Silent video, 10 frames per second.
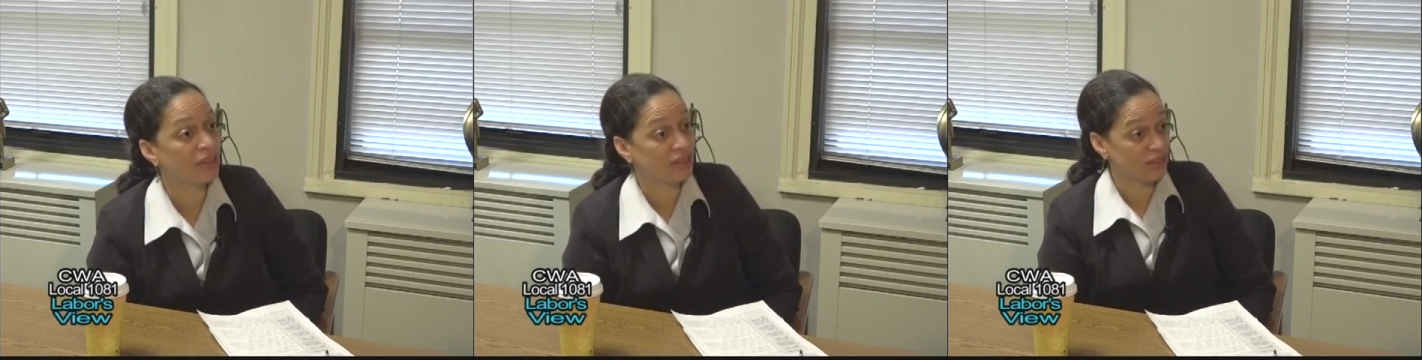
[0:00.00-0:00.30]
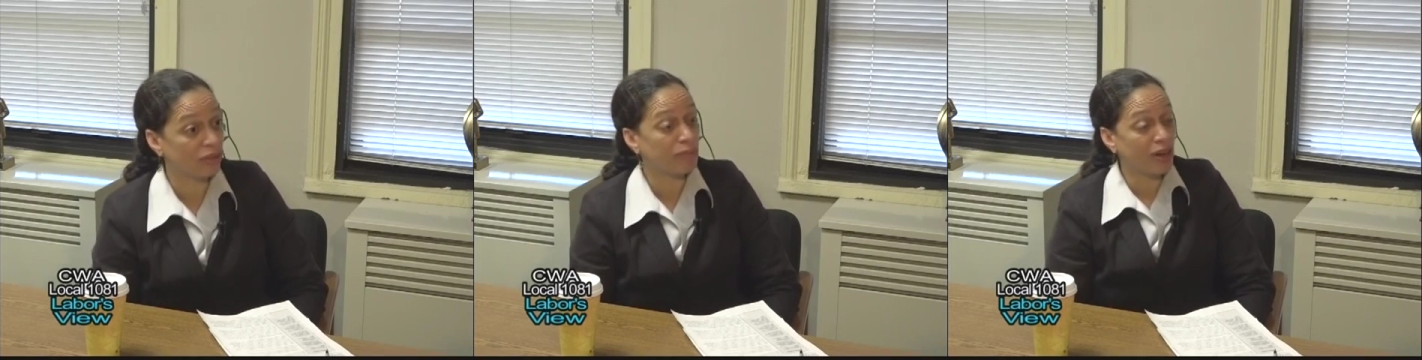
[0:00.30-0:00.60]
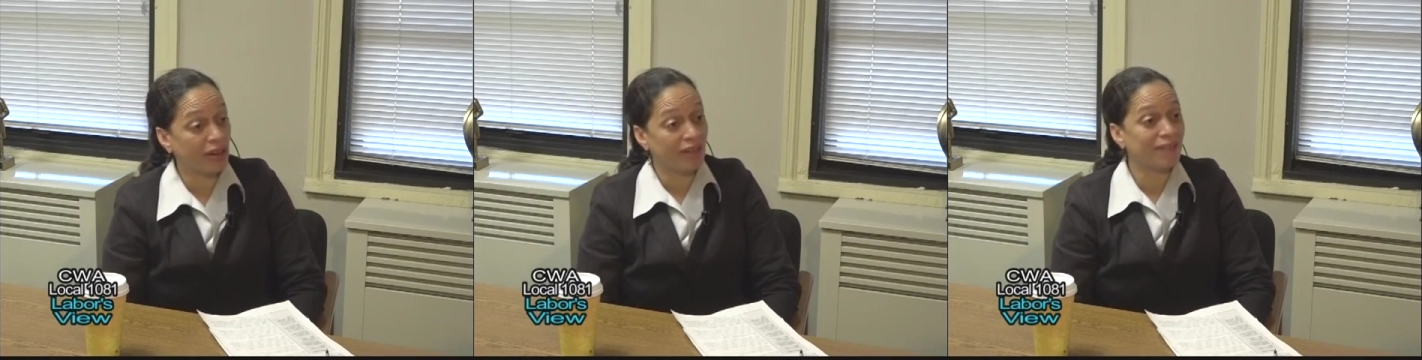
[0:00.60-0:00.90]
still
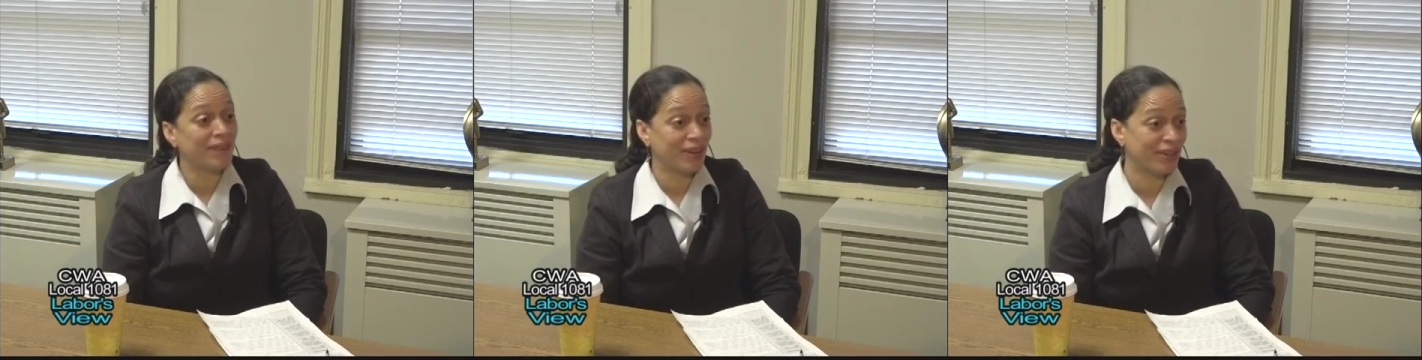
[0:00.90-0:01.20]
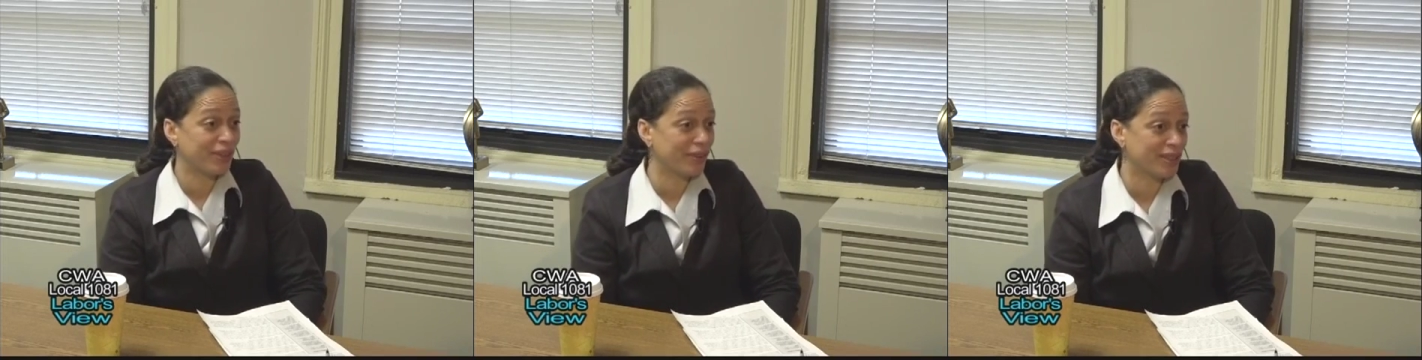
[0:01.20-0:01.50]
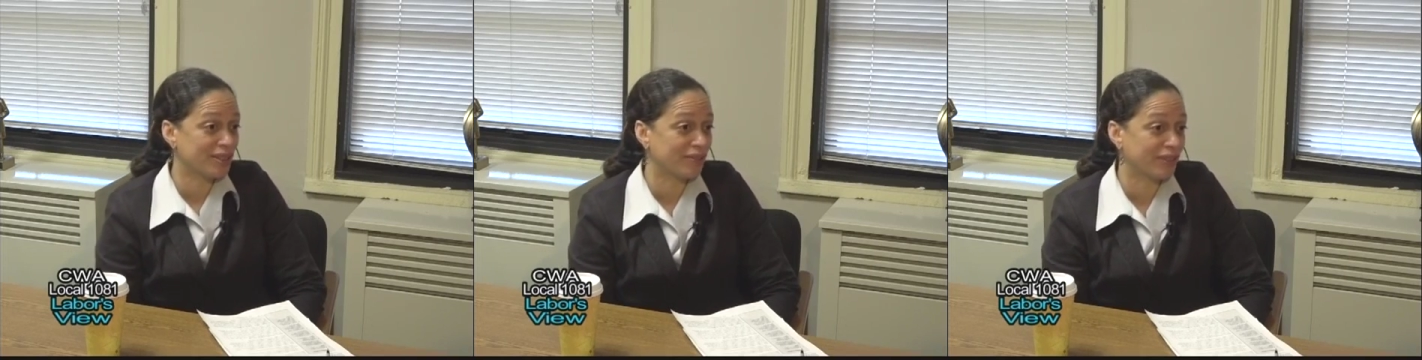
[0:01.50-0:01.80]
market very
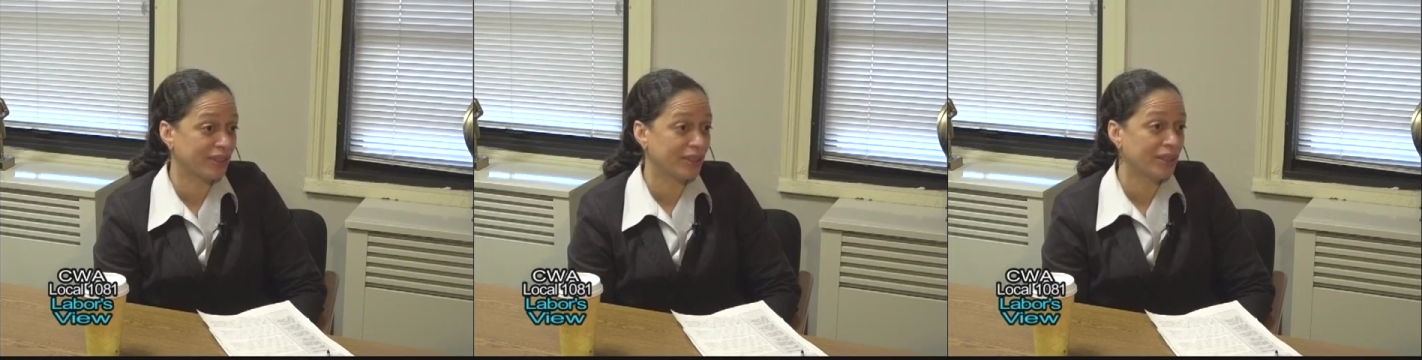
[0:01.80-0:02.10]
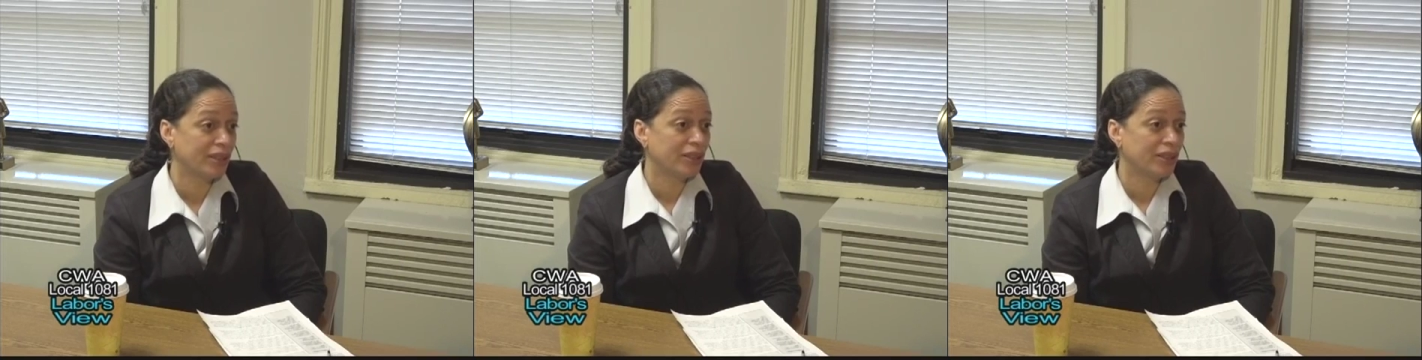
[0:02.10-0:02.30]
aggressively